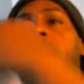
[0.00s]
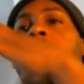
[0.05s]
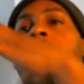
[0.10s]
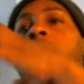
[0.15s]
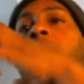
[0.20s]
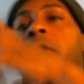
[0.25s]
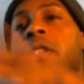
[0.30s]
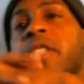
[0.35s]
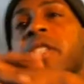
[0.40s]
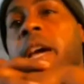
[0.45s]

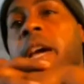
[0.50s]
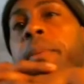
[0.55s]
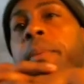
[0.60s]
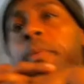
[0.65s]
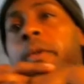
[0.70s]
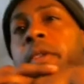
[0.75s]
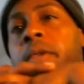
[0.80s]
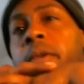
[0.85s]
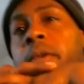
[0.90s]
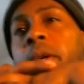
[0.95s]
For
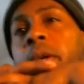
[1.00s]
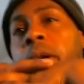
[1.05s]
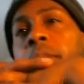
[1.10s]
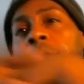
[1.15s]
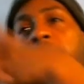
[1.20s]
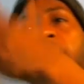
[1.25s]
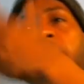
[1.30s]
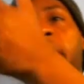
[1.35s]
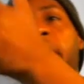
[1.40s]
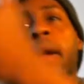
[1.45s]
example,
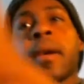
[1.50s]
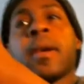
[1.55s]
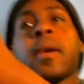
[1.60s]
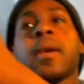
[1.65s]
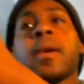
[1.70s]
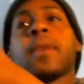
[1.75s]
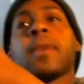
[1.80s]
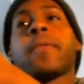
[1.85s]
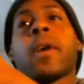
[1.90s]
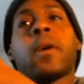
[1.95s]

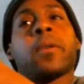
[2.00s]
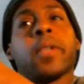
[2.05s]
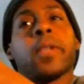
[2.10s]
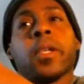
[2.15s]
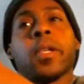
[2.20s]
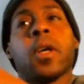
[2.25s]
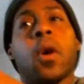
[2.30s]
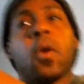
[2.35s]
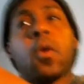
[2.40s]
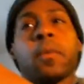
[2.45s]
if I own a
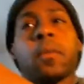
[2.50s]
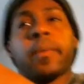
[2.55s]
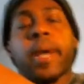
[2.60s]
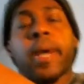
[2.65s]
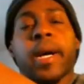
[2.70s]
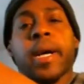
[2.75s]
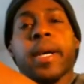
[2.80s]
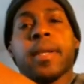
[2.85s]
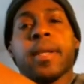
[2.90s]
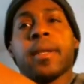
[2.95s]
gold
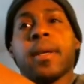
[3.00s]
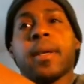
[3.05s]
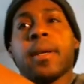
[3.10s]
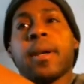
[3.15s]
mine,